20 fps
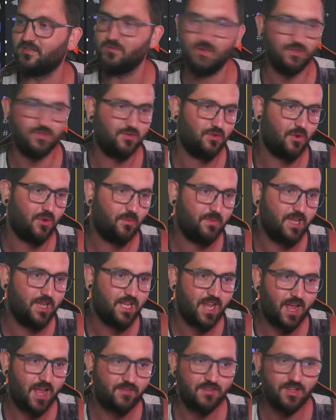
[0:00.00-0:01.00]
It was, you know, me
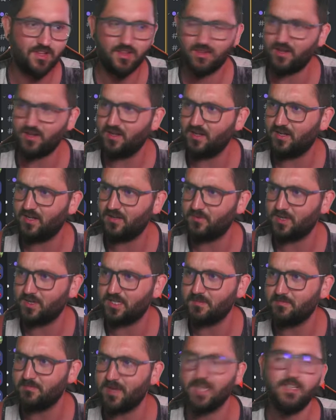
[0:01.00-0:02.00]
and Ivy uh, were
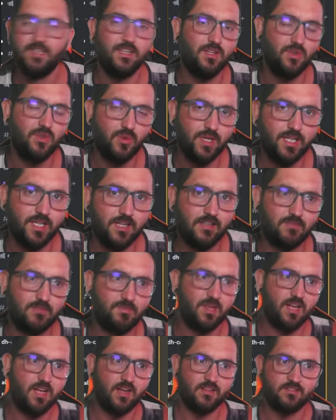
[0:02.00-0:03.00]
debating doing this
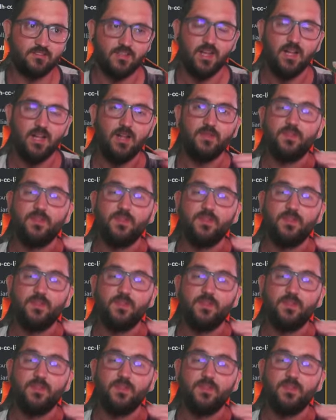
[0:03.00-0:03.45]
because because